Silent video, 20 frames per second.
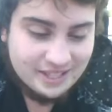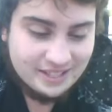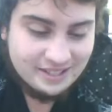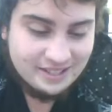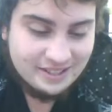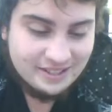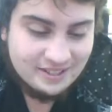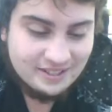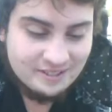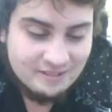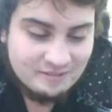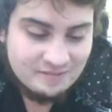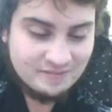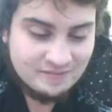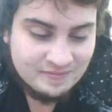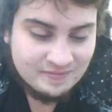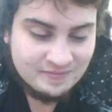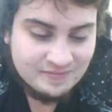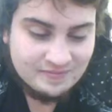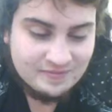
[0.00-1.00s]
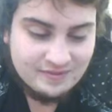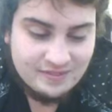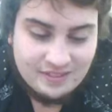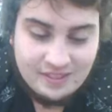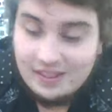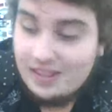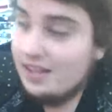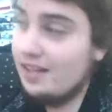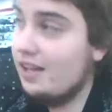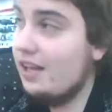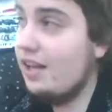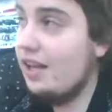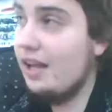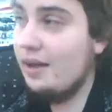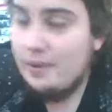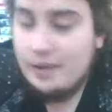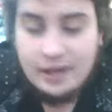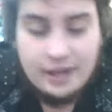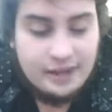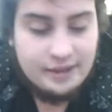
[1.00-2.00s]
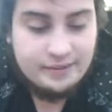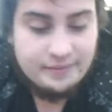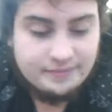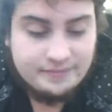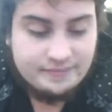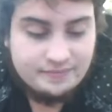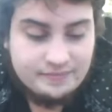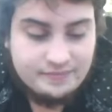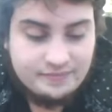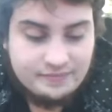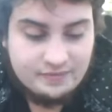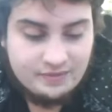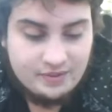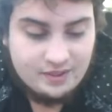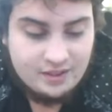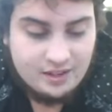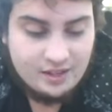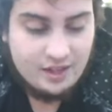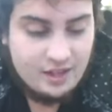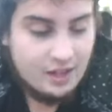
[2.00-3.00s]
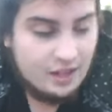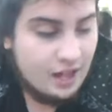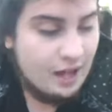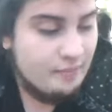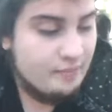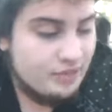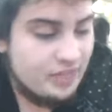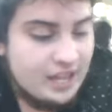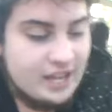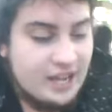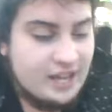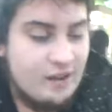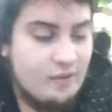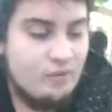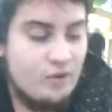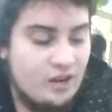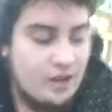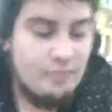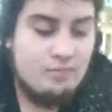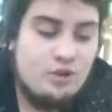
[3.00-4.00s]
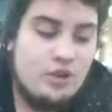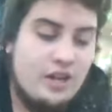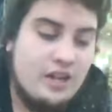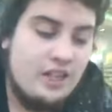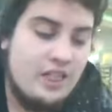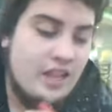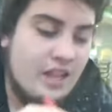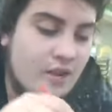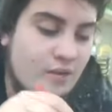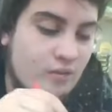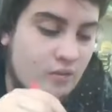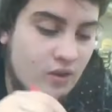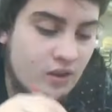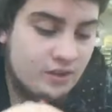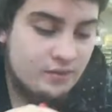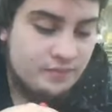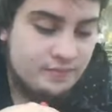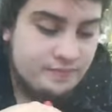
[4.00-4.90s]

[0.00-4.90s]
I'm still focusing on you. You got one more joke to tell. I'm thinking of one. I'm trying to think of one.